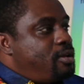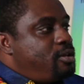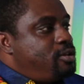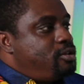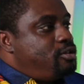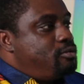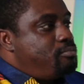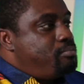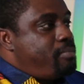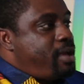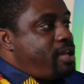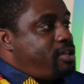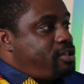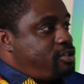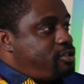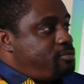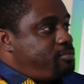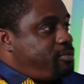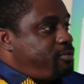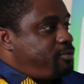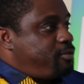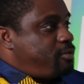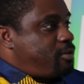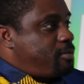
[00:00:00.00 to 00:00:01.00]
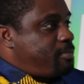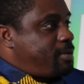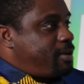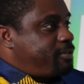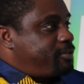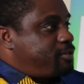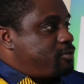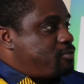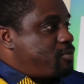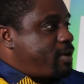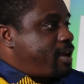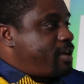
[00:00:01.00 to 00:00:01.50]
You mentioned before
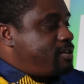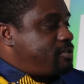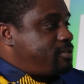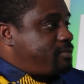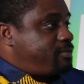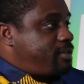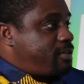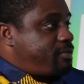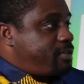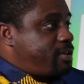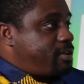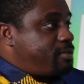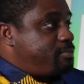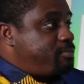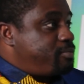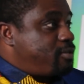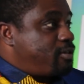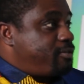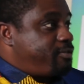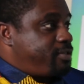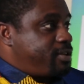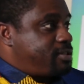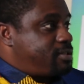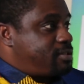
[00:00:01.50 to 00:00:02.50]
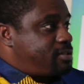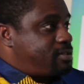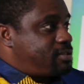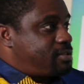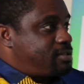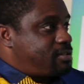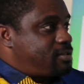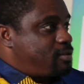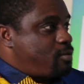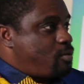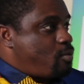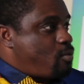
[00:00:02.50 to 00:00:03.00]
about the rise of African
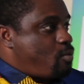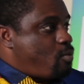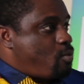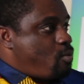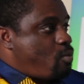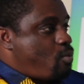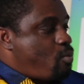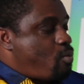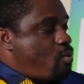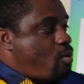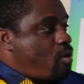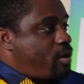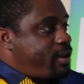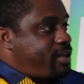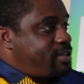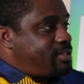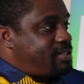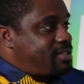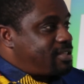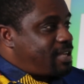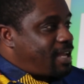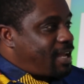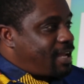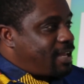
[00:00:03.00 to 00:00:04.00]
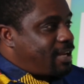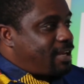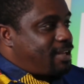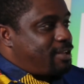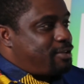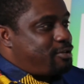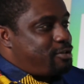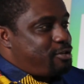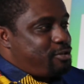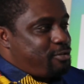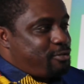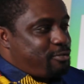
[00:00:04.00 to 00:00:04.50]
prophets. What exactly
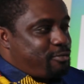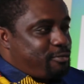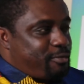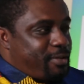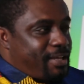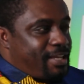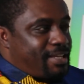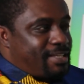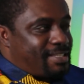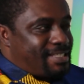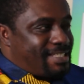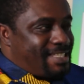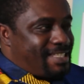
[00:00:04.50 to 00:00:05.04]
do you think has